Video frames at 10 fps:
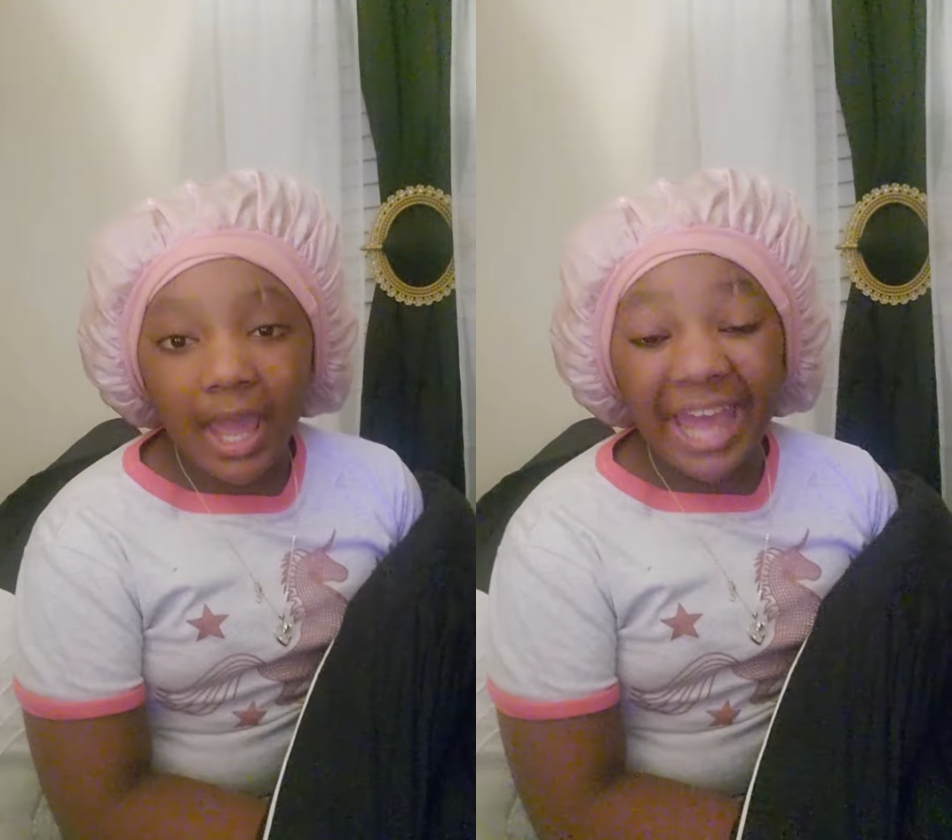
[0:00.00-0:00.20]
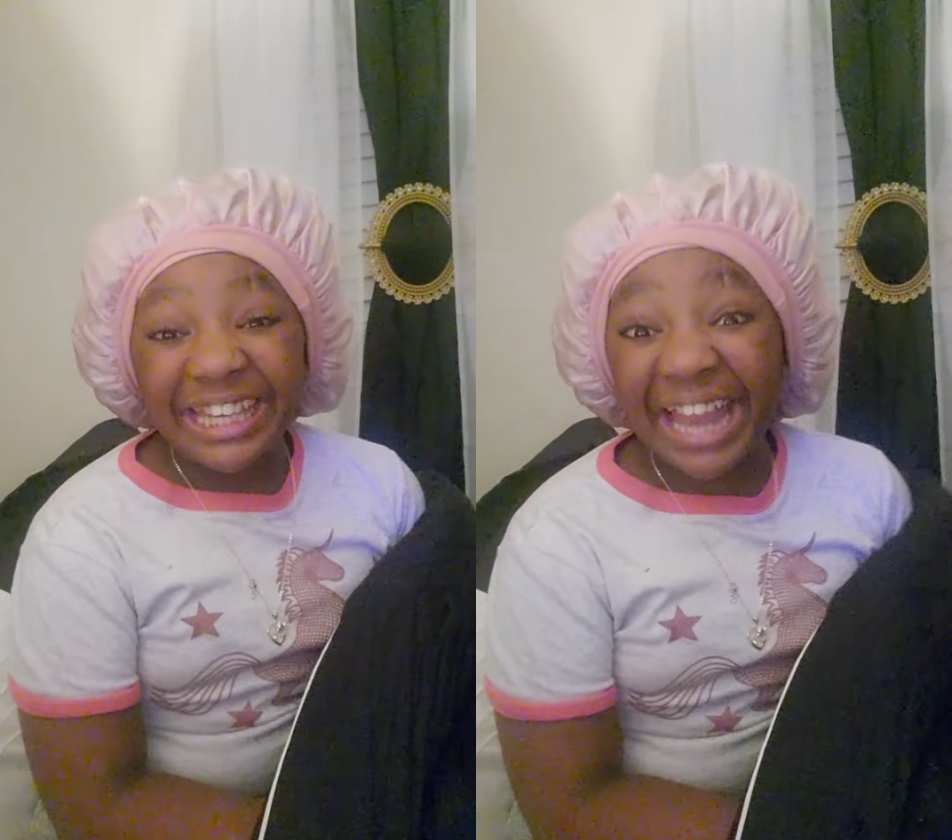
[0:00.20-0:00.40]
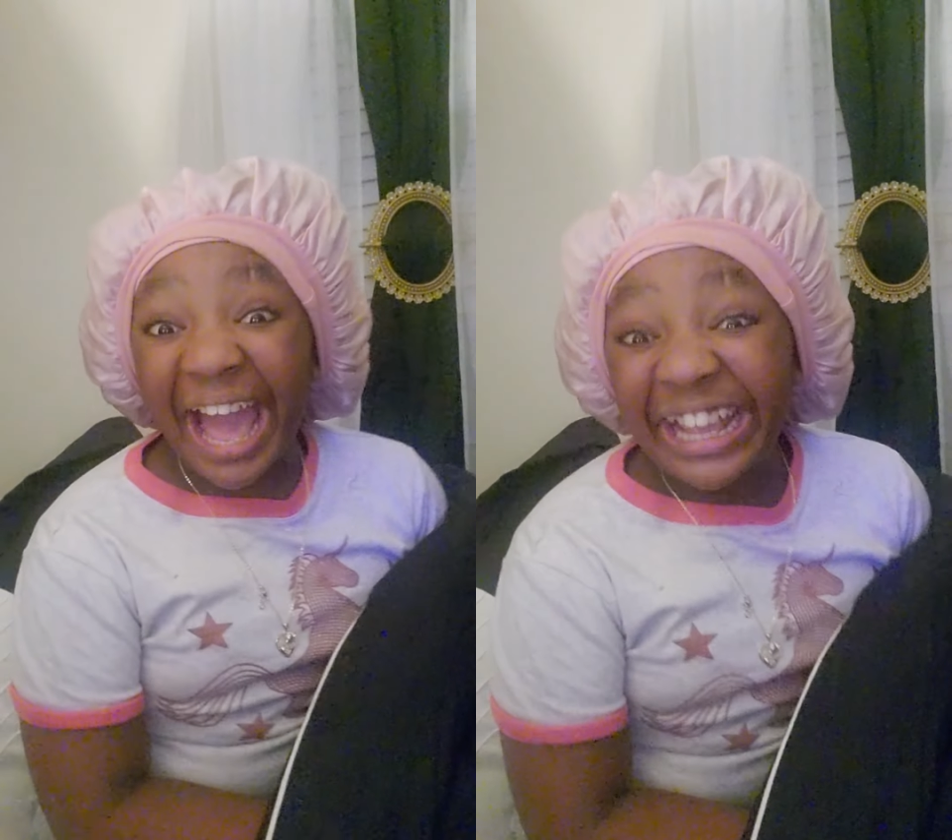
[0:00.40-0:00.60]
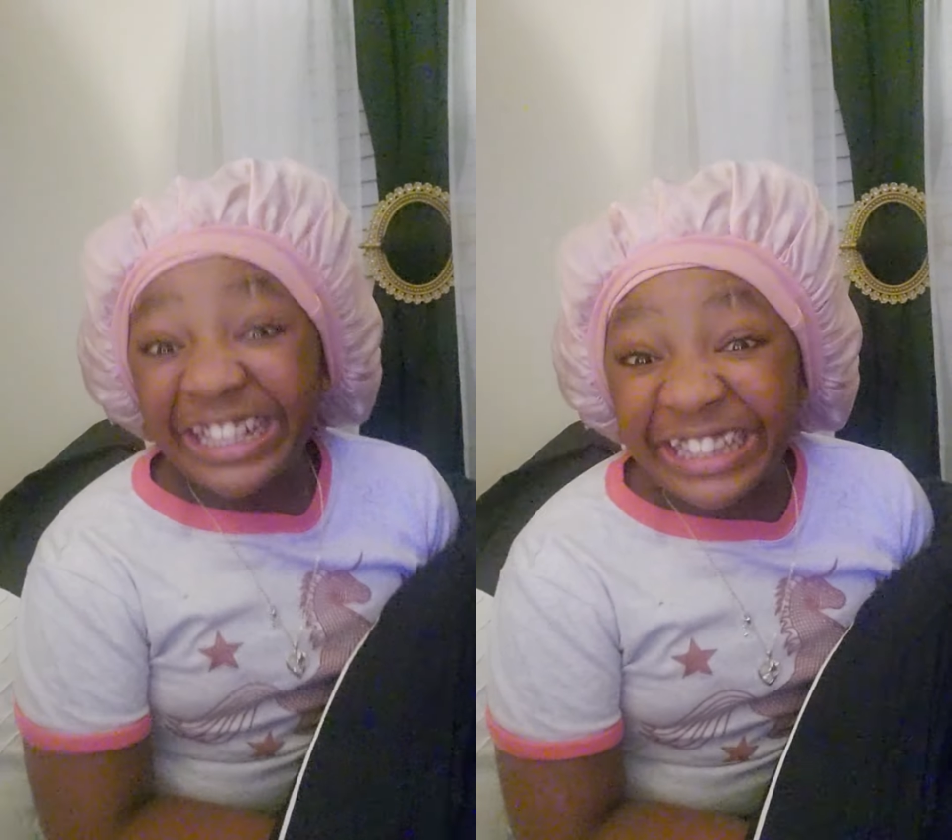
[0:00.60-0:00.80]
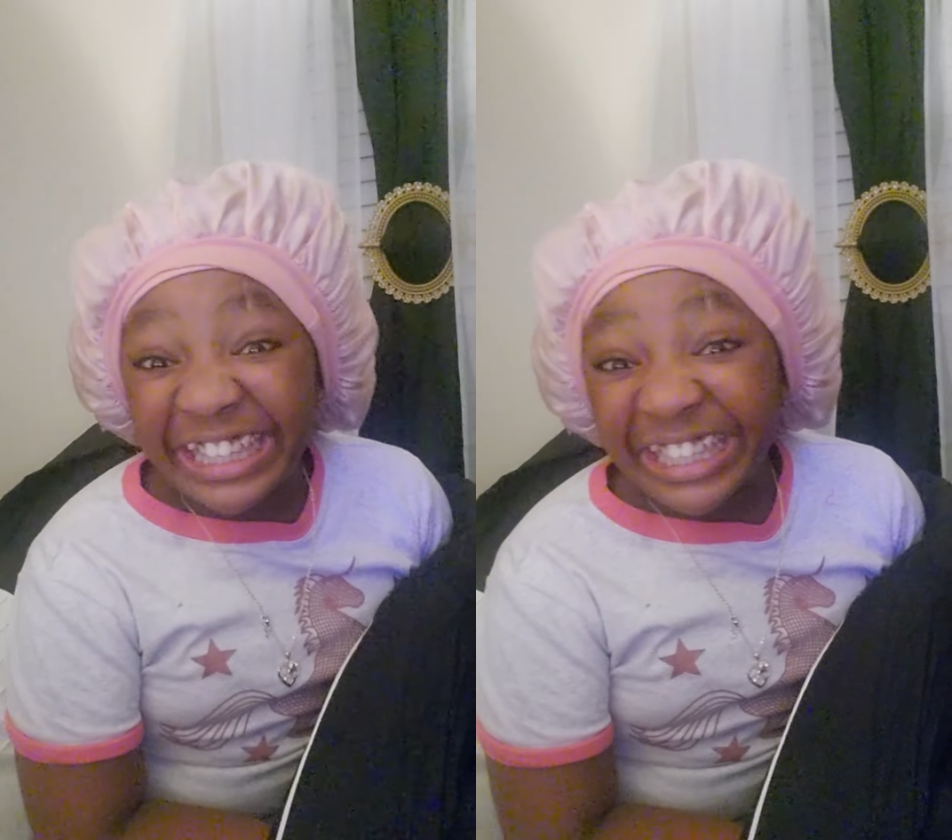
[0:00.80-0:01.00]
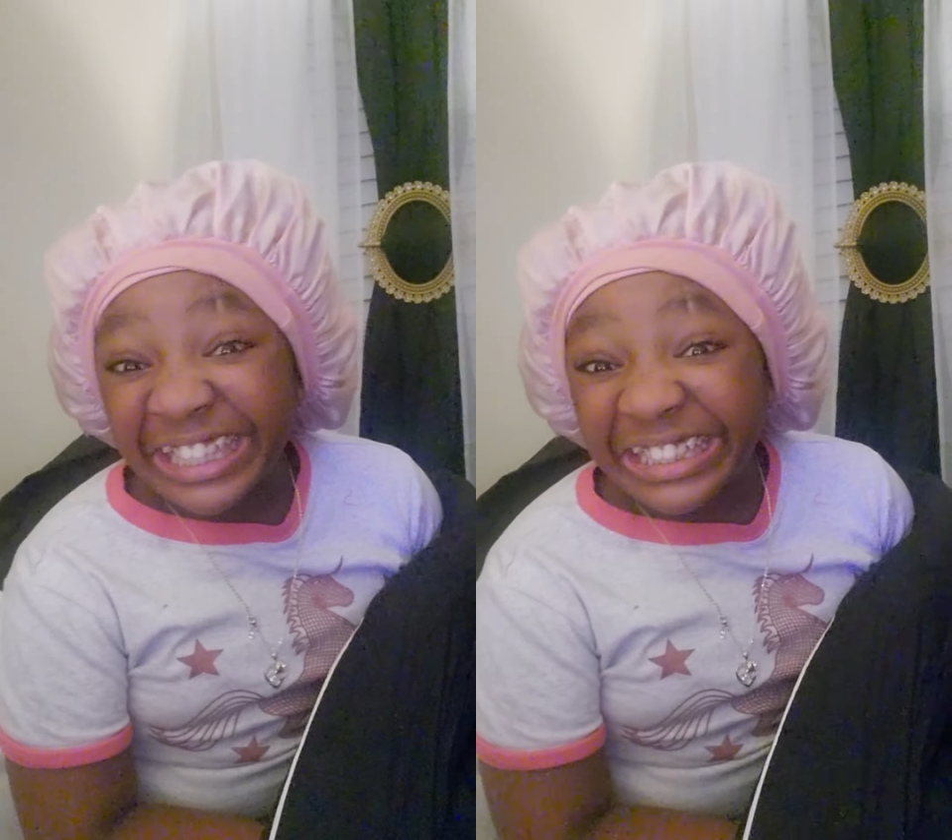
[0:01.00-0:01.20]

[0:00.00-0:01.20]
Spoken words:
at night.